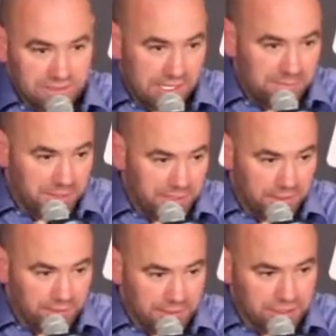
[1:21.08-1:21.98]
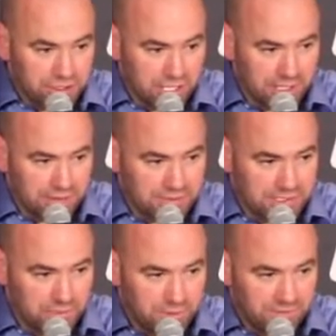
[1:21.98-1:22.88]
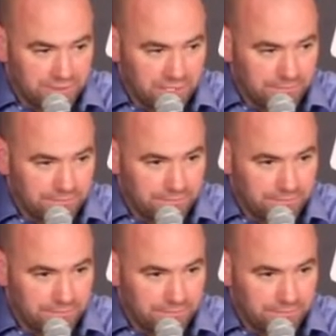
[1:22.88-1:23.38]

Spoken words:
Does anybody here think that Johnny Hendricks didn't win the fight?